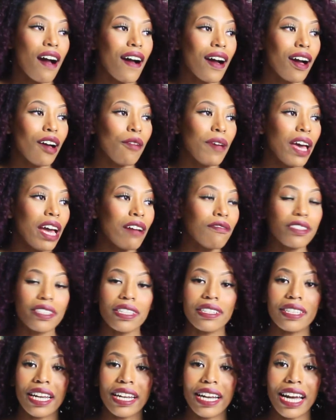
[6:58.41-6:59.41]
Ever
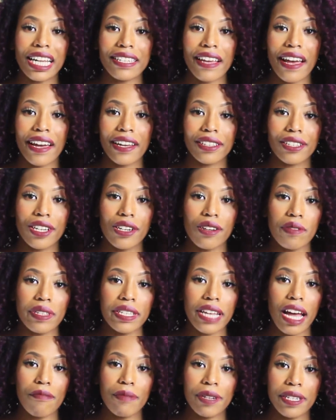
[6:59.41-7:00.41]
since I got
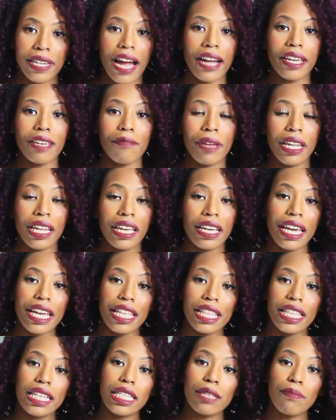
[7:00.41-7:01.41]
diagnosed, I've been documenting
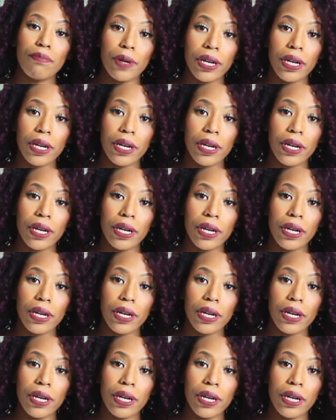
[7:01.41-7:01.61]
in this